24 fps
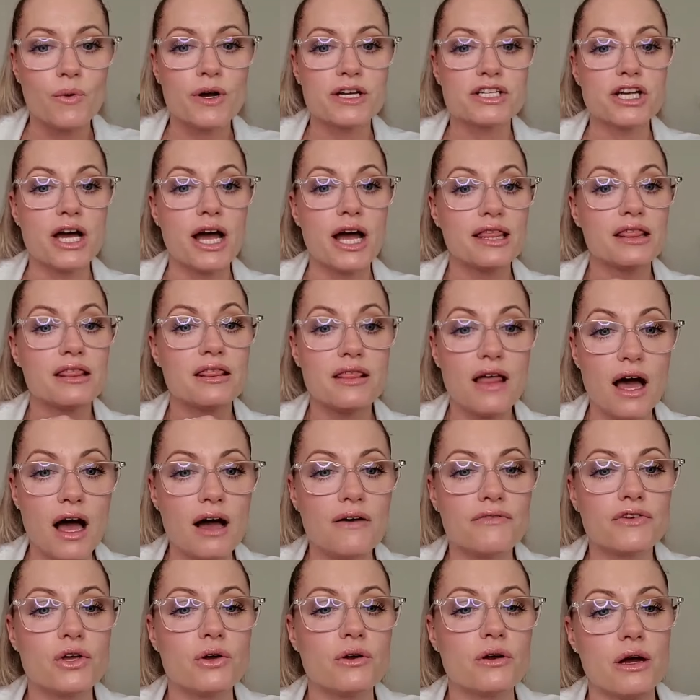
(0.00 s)
which I
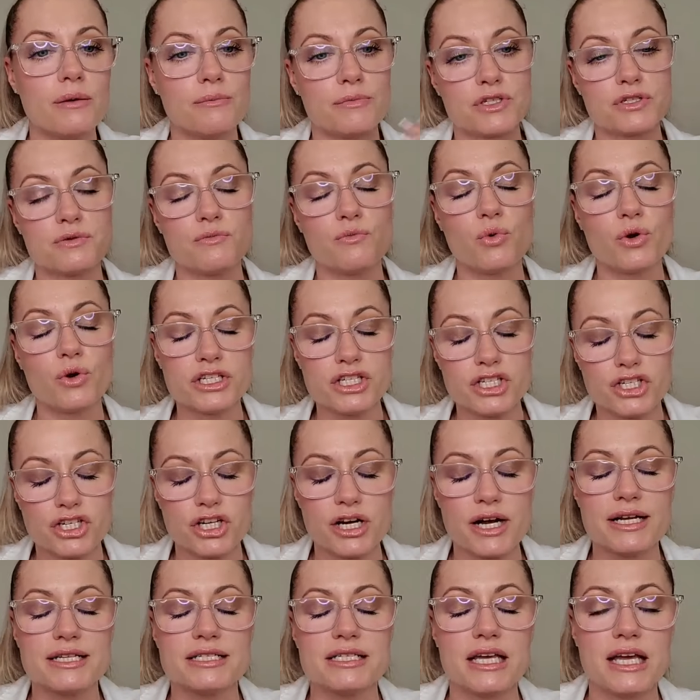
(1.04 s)
love. Cucumbers
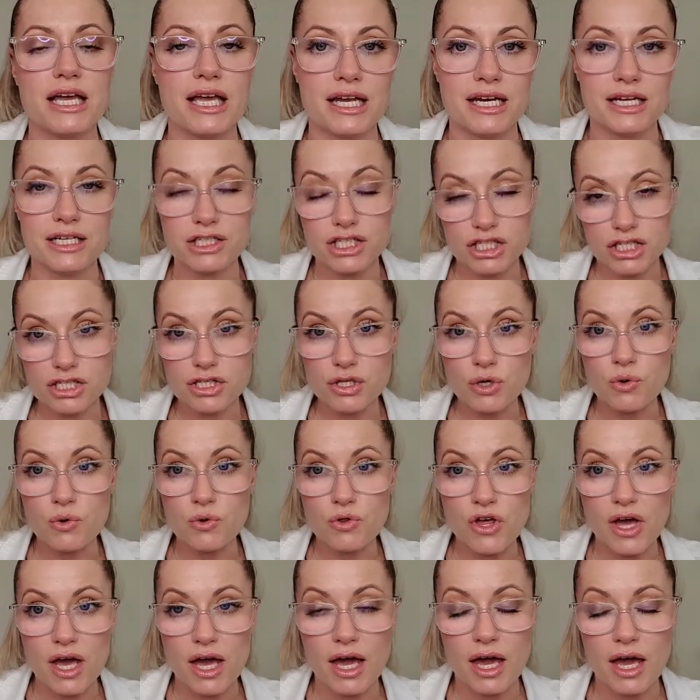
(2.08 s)
moisturizing and it's
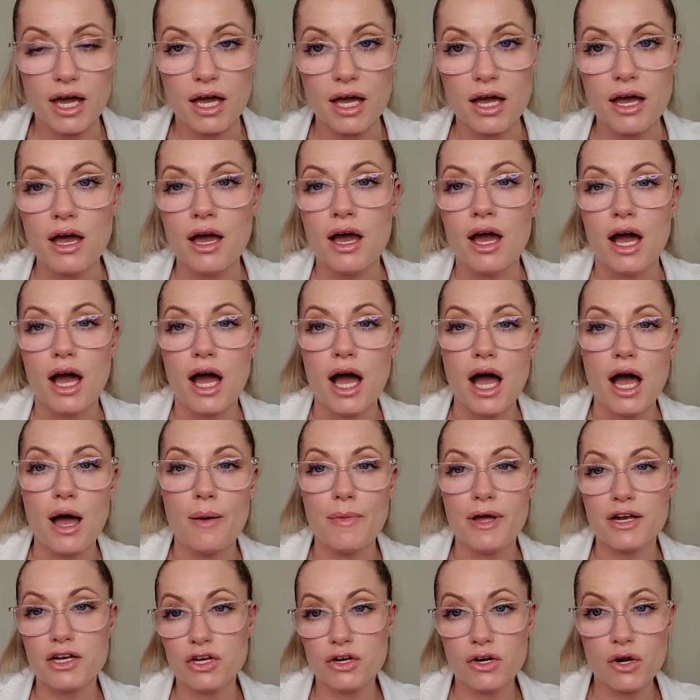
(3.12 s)
soothing.
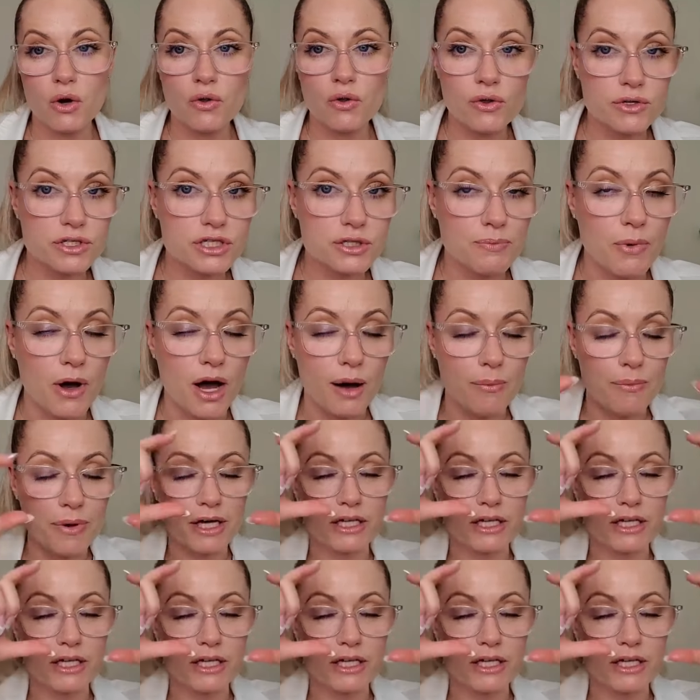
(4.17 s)
Um, and you know those spa